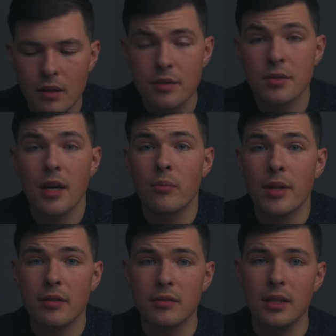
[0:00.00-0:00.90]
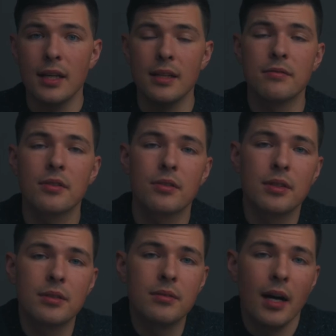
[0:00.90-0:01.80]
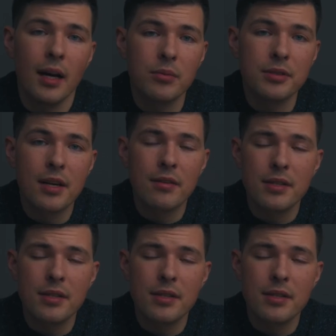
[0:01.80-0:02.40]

So yeah, without further ado, I will tear